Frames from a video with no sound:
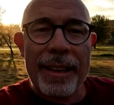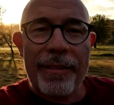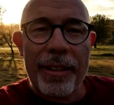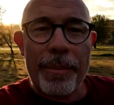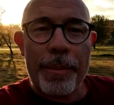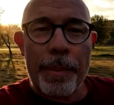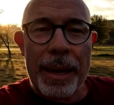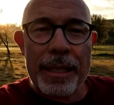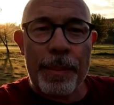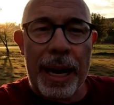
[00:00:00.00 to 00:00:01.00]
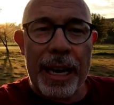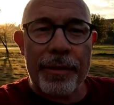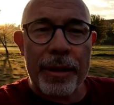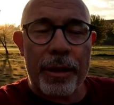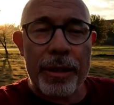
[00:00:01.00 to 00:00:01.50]
for the best part
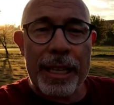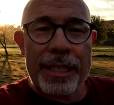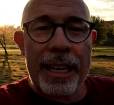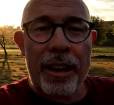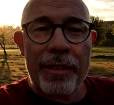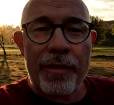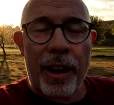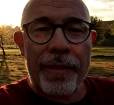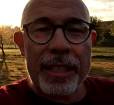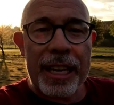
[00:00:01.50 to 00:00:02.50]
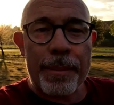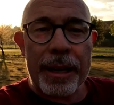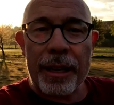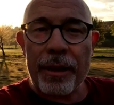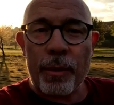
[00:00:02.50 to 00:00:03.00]
of it, because they said only 5 to 10
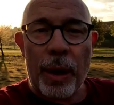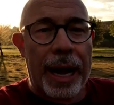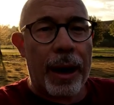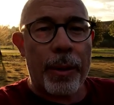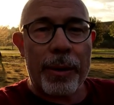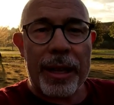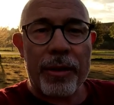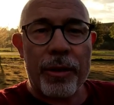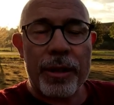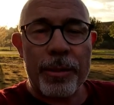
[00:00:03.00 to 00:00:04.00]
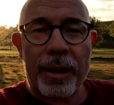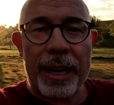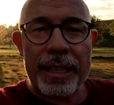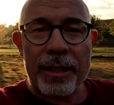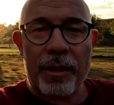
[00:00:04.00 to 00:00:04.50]
mil, and wow, we went through some
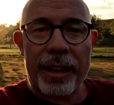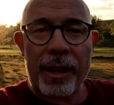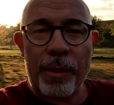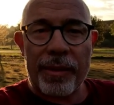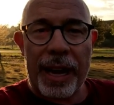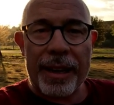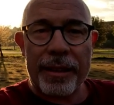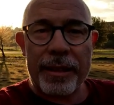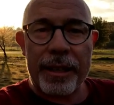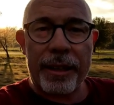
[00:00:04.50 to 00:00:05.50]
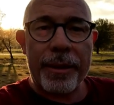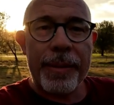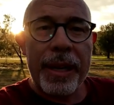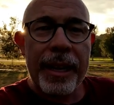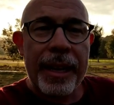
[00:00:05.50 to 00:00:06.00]
rain, so I reckon we've had it. So
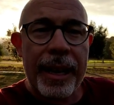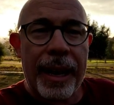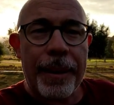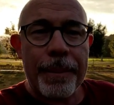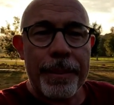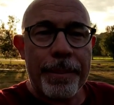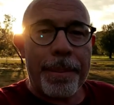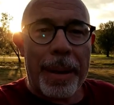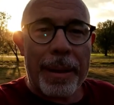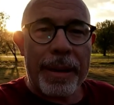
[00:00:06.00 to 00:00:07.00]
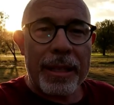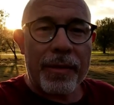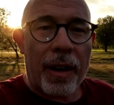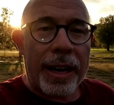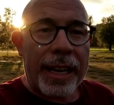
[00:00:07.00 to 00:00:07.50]
maybe it's
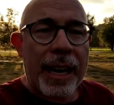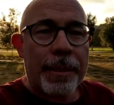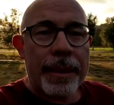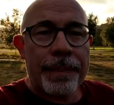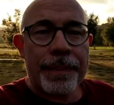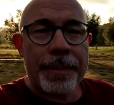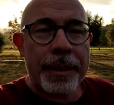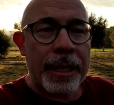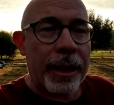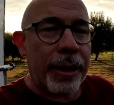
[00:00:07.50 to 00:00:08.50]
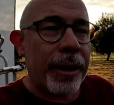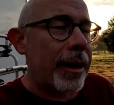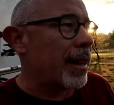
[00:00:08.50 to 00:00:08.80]
finding up. So